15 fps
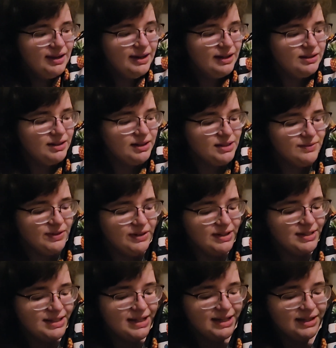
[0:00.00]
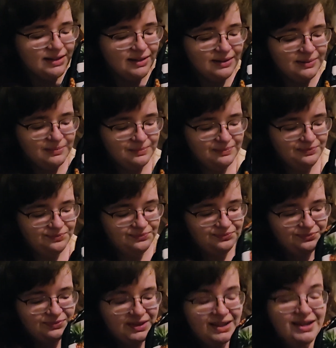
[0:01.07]
And that's very sad.
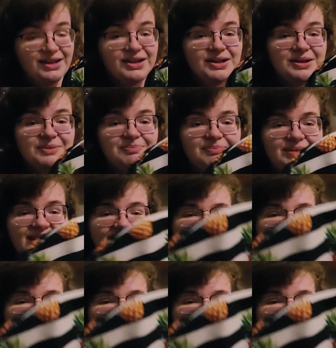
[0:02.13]
But